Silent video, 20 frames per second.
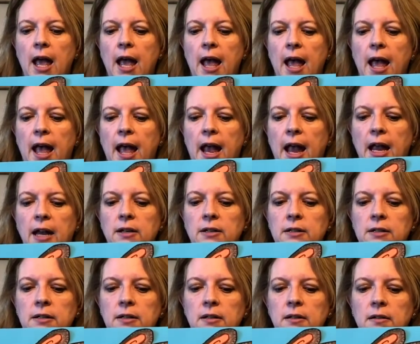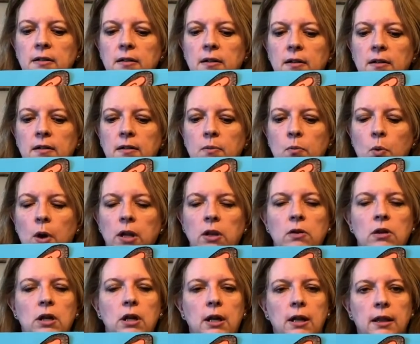And when you
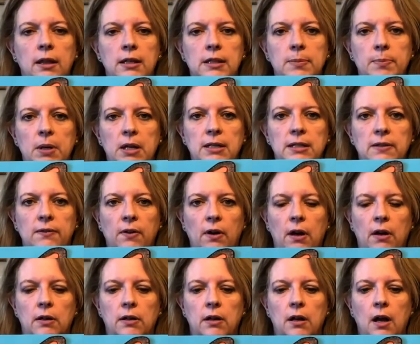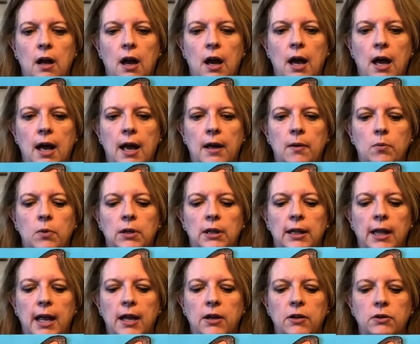look at this piece of art, I would
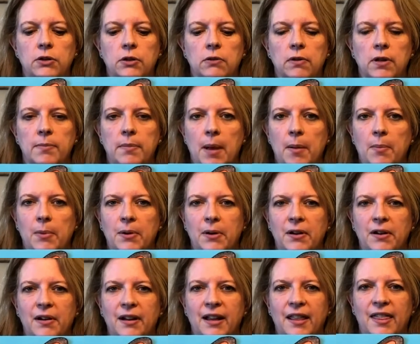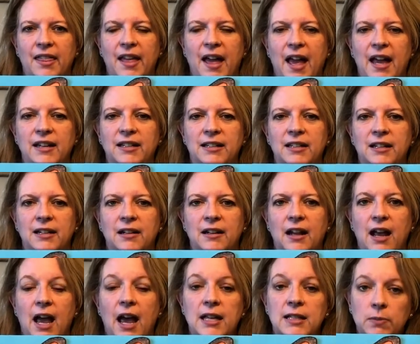like you to remember that,
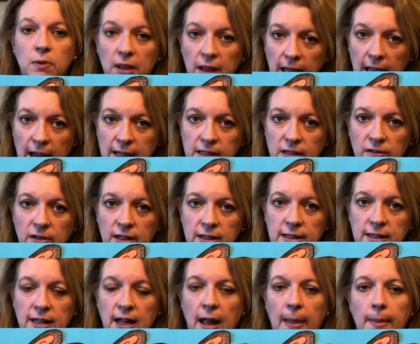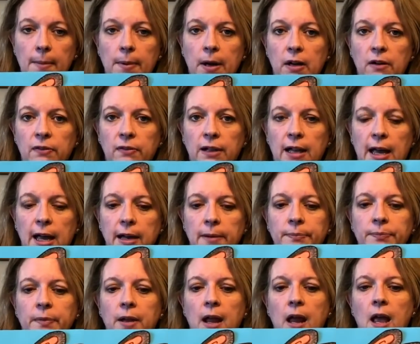as with Lazarus and the butterfly,
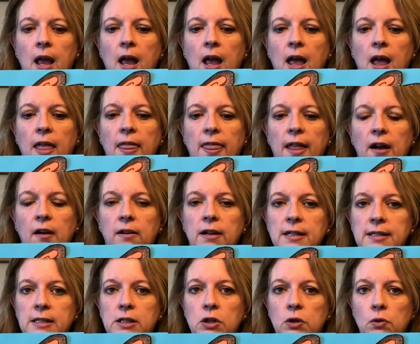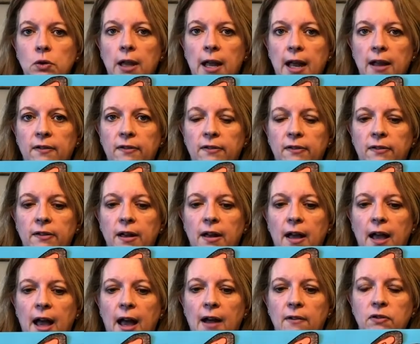there is new life
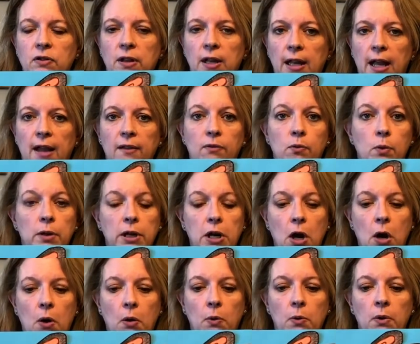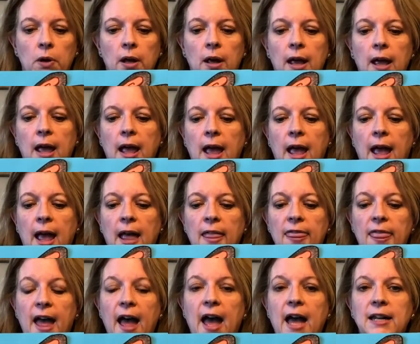after the life we know, and
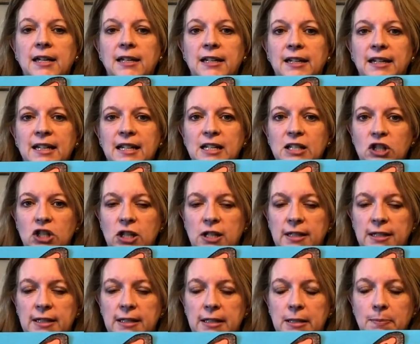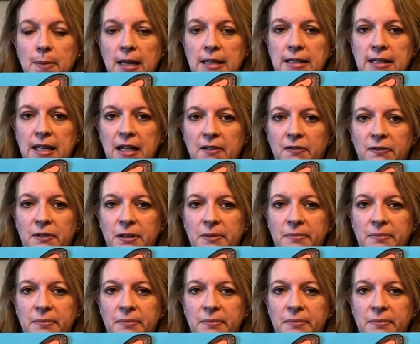that is Jesus' best gift.